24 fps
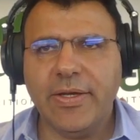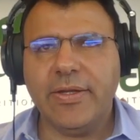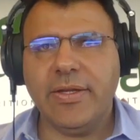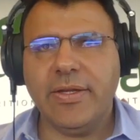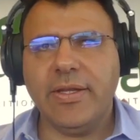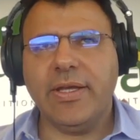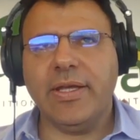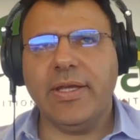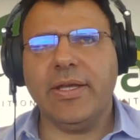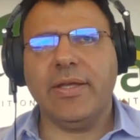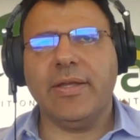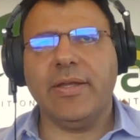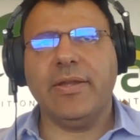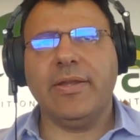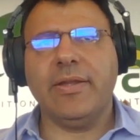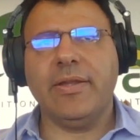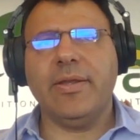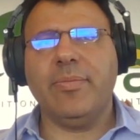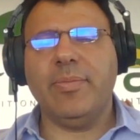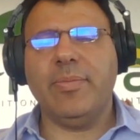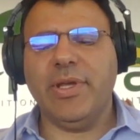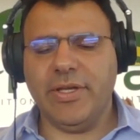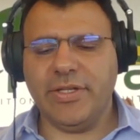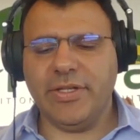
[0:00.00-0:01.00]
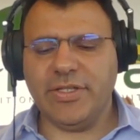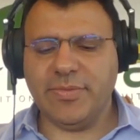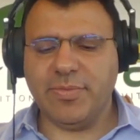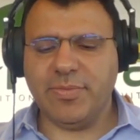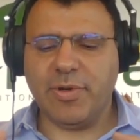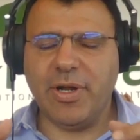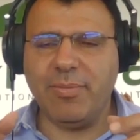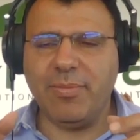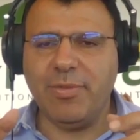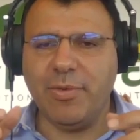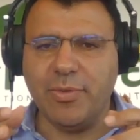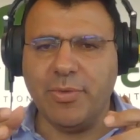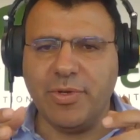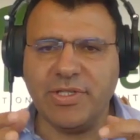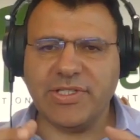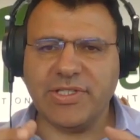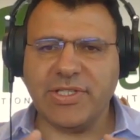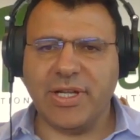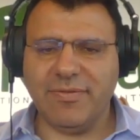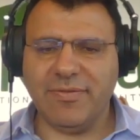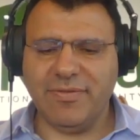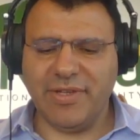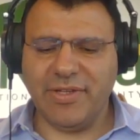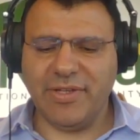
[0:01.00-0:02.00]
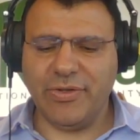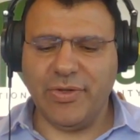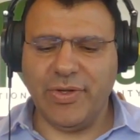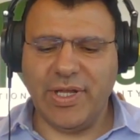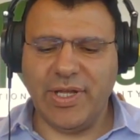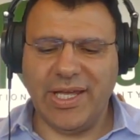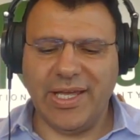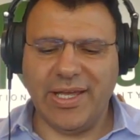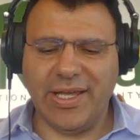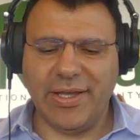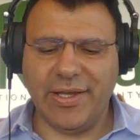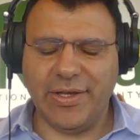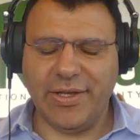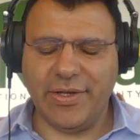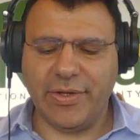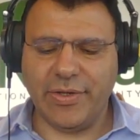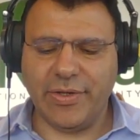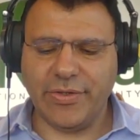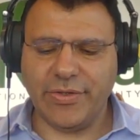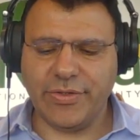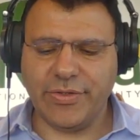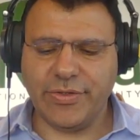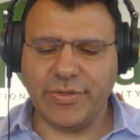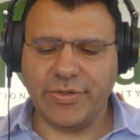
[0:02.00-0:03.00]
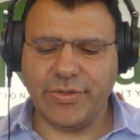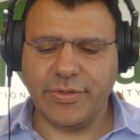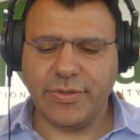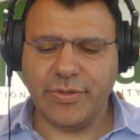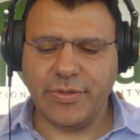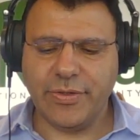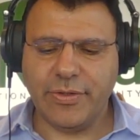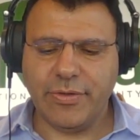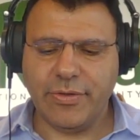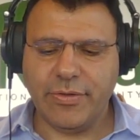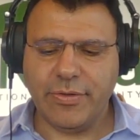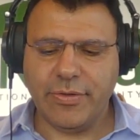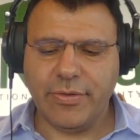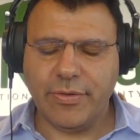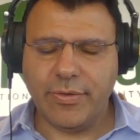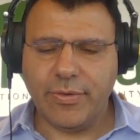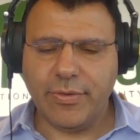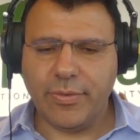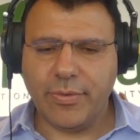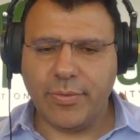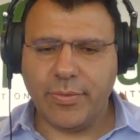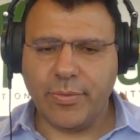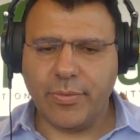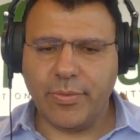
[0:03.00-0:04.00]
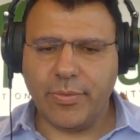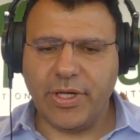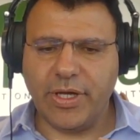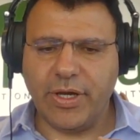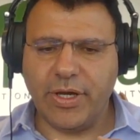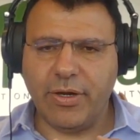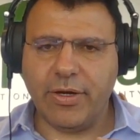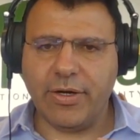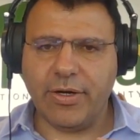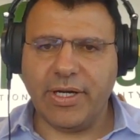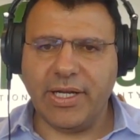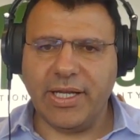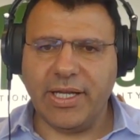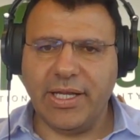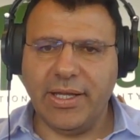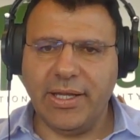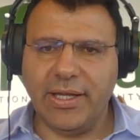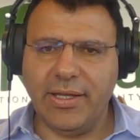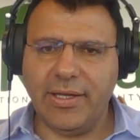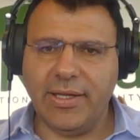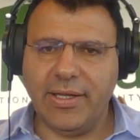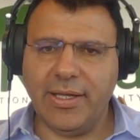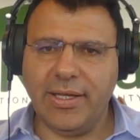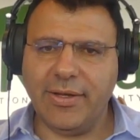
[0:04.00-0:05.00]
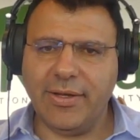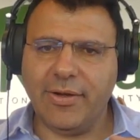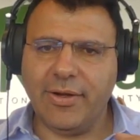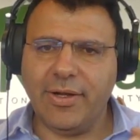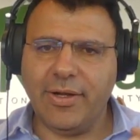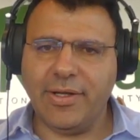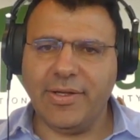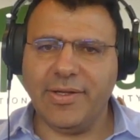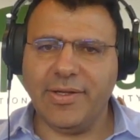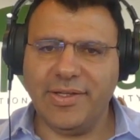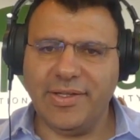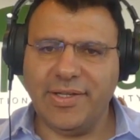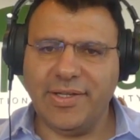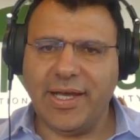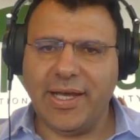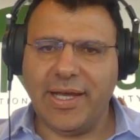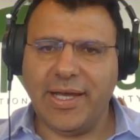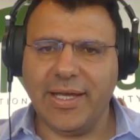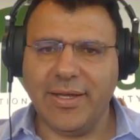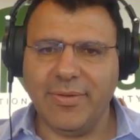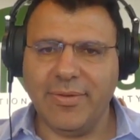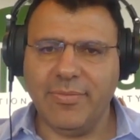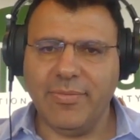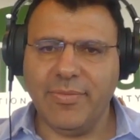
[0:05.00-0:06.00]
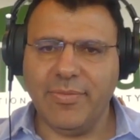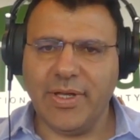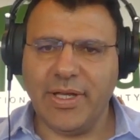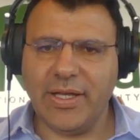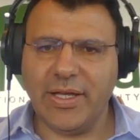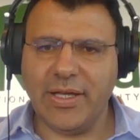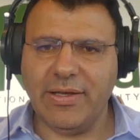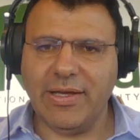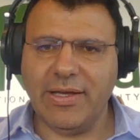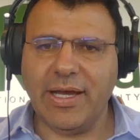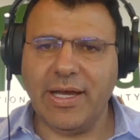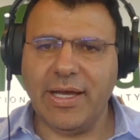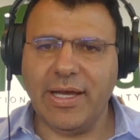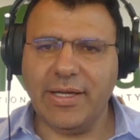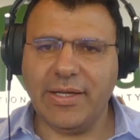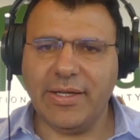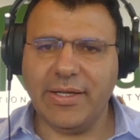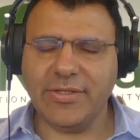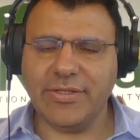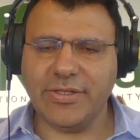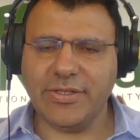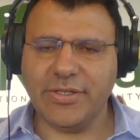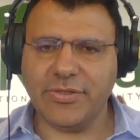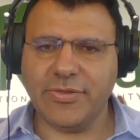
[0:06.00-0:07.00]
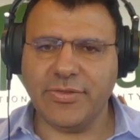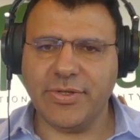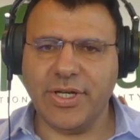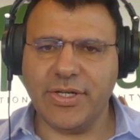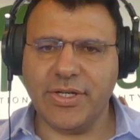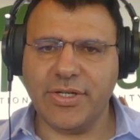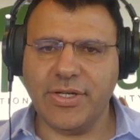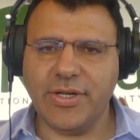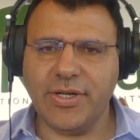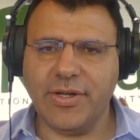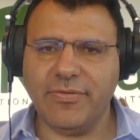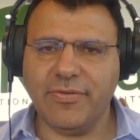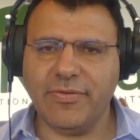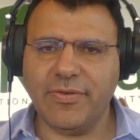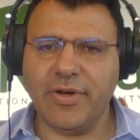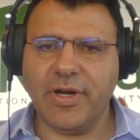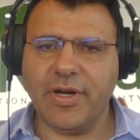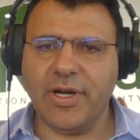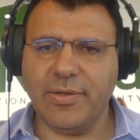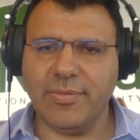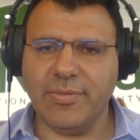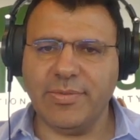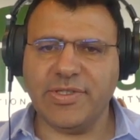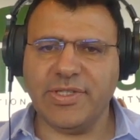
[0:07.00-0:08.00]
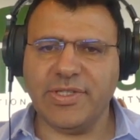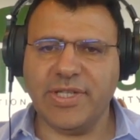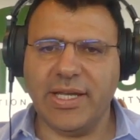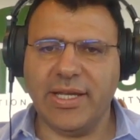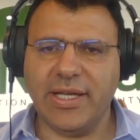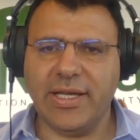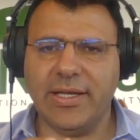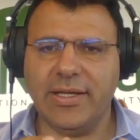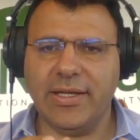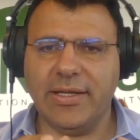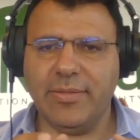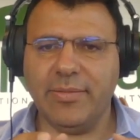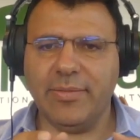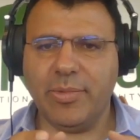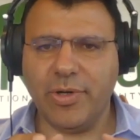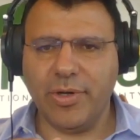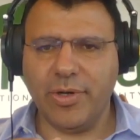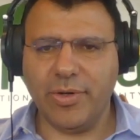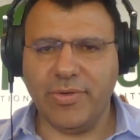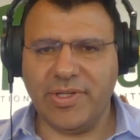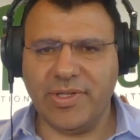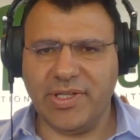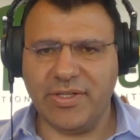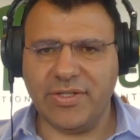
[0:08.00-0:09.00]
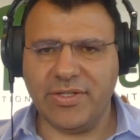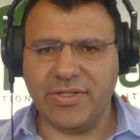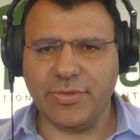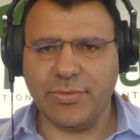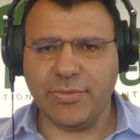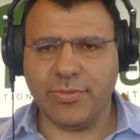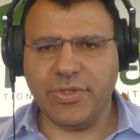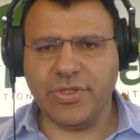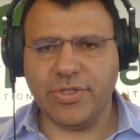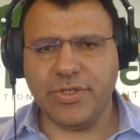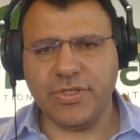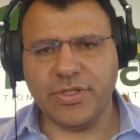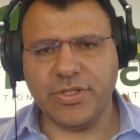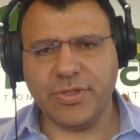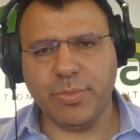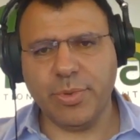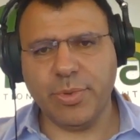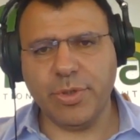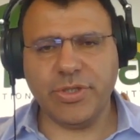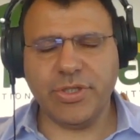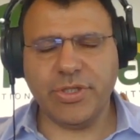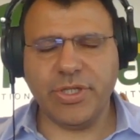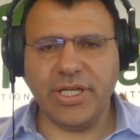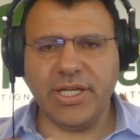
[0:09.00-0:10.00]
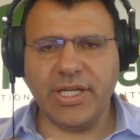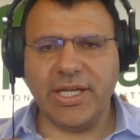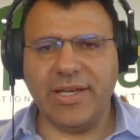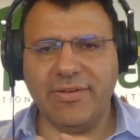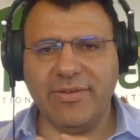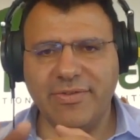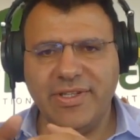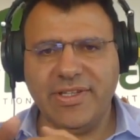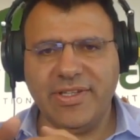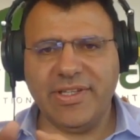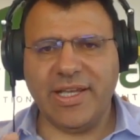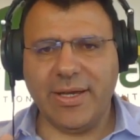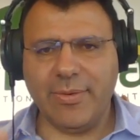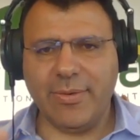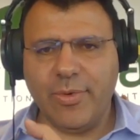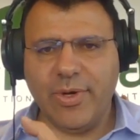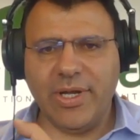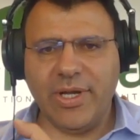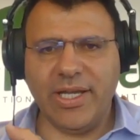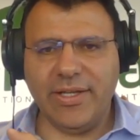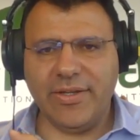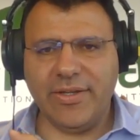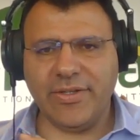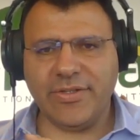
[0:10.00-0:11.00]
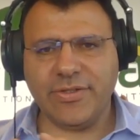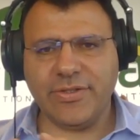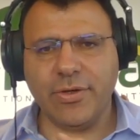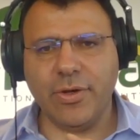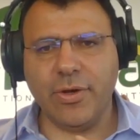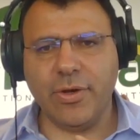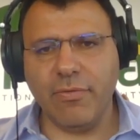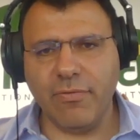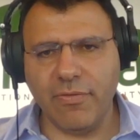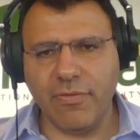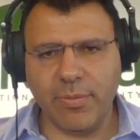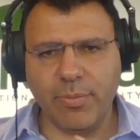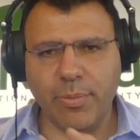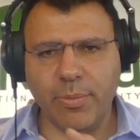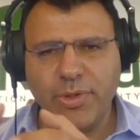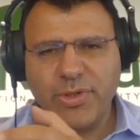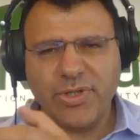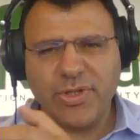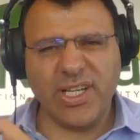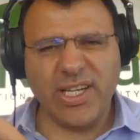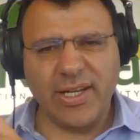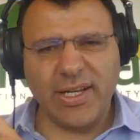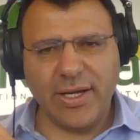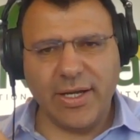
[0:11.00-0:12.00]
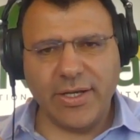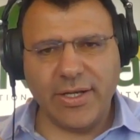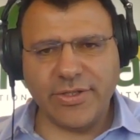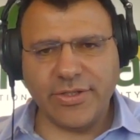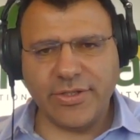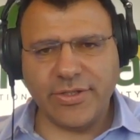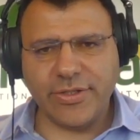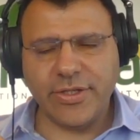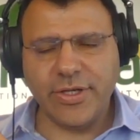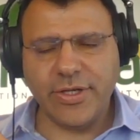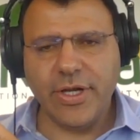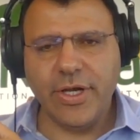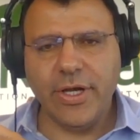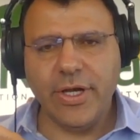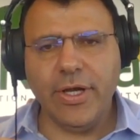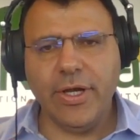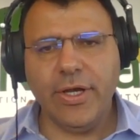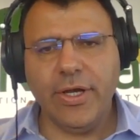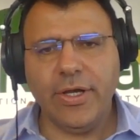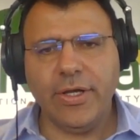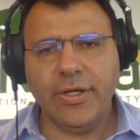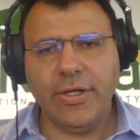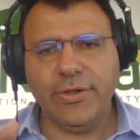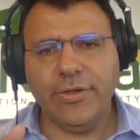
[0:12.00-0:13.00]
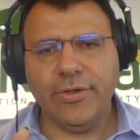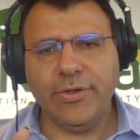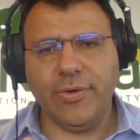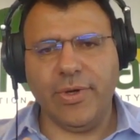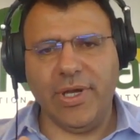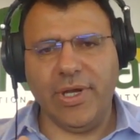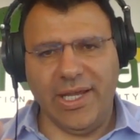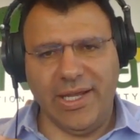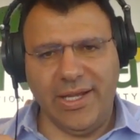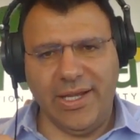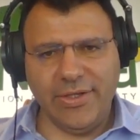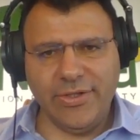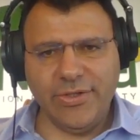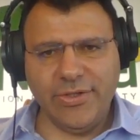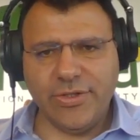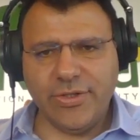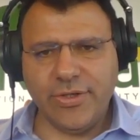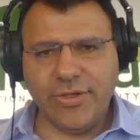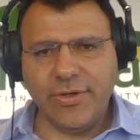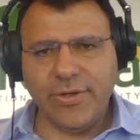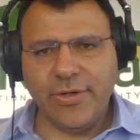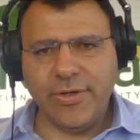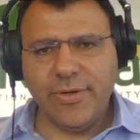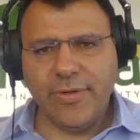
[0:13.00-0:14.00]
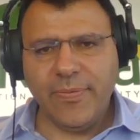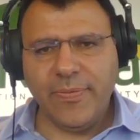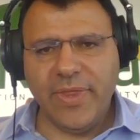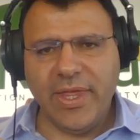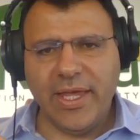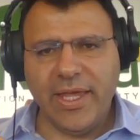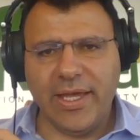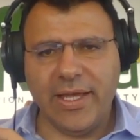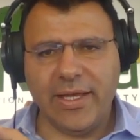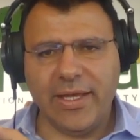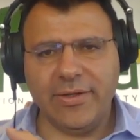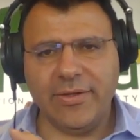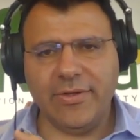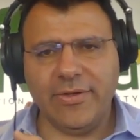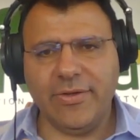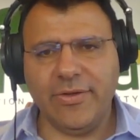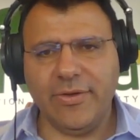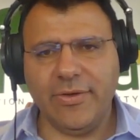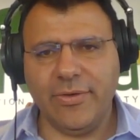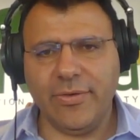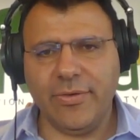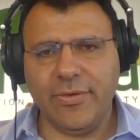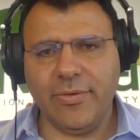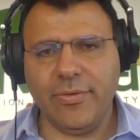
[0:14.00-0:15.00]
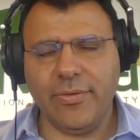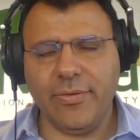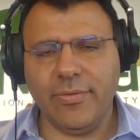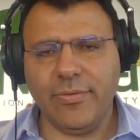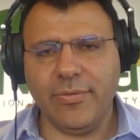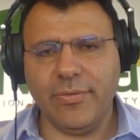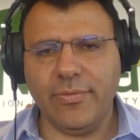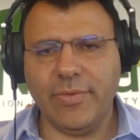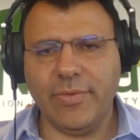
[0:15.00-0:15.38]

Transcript: The biggest problem we're solving today is we are eating all the time a high concentration of carbs and proteins, which is pushing, every time we eat is over pushing us to age and to